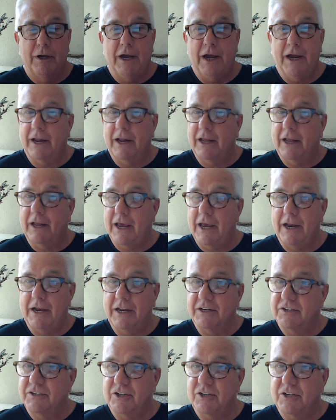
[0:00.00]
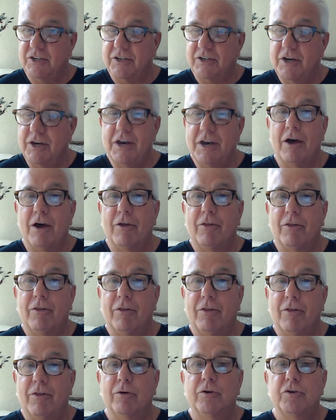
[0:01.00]
And again, it's just
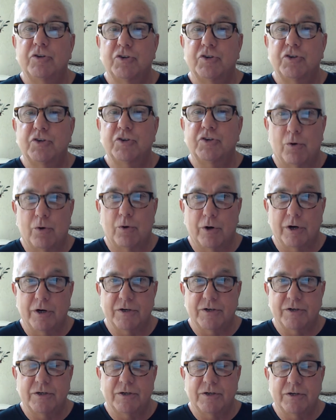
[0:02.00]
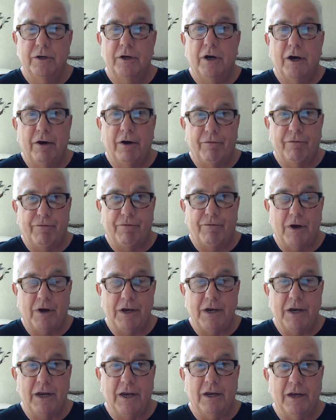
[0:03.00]
another source of
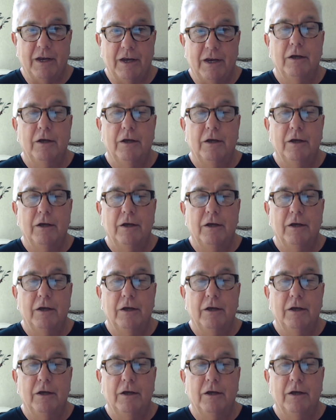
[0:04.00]
funding